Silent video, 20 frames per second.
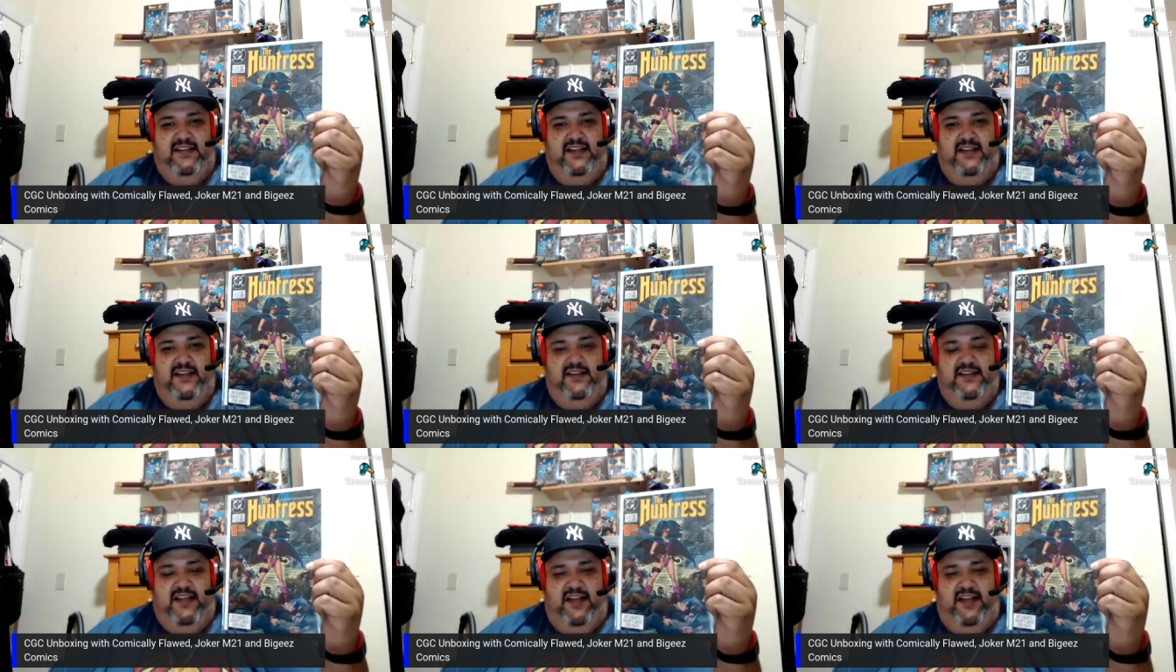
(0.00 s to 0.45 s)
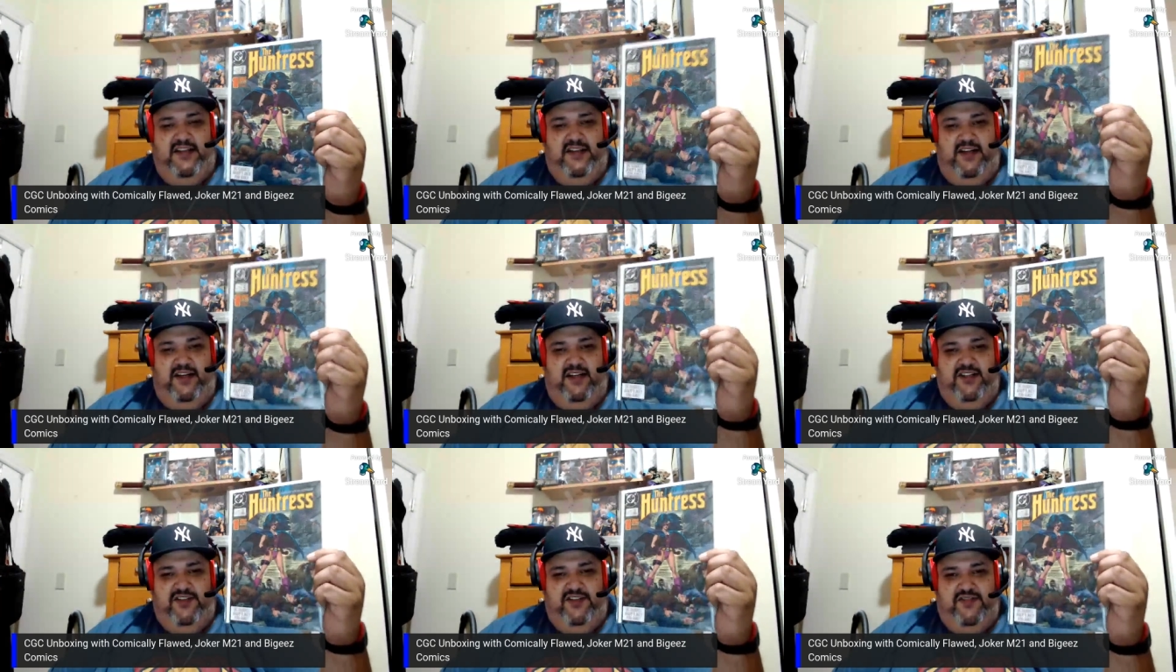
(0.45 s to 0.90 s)
the other
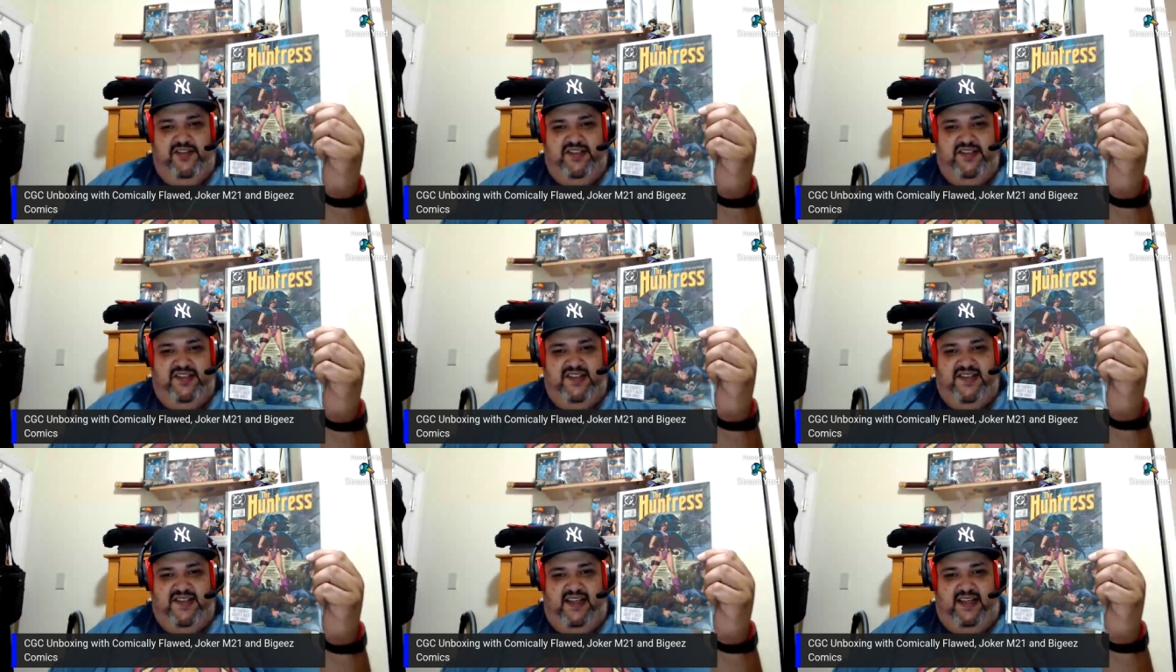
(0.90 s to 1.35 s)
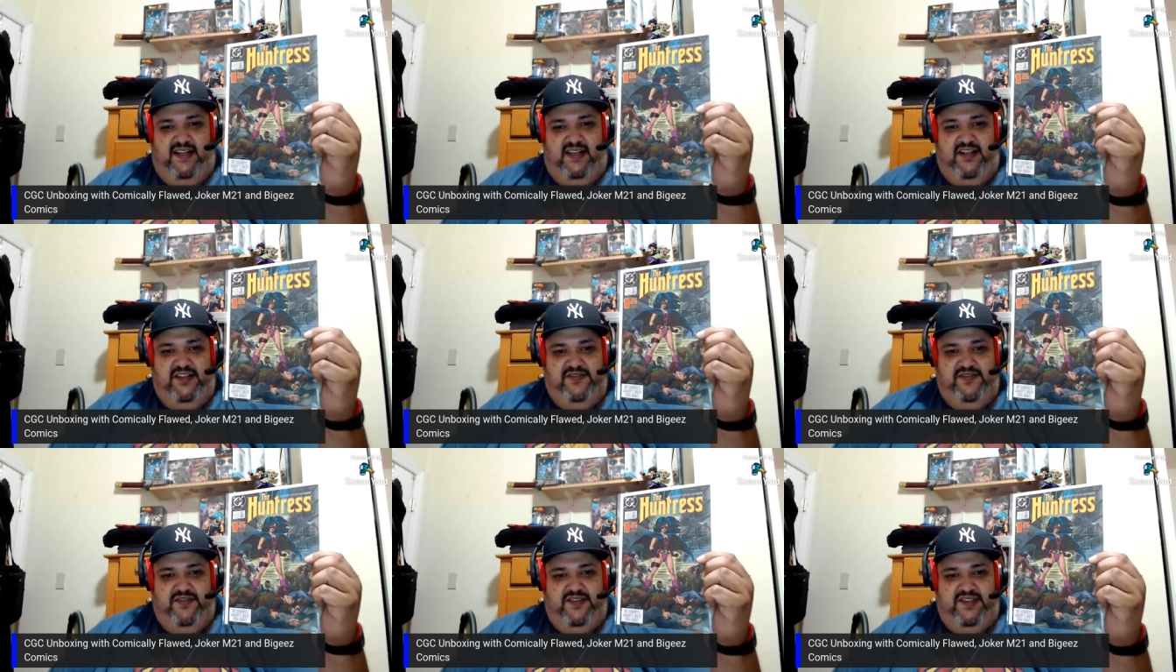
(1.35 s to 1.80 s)
huntress, the second
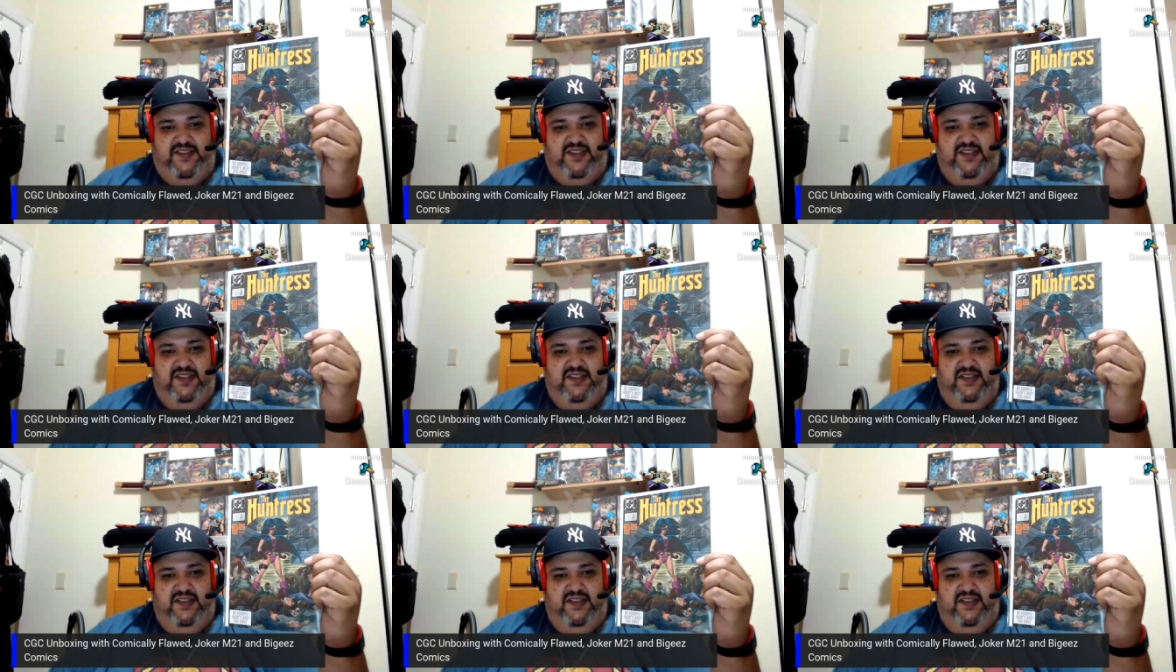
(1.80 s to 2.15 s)
huntress.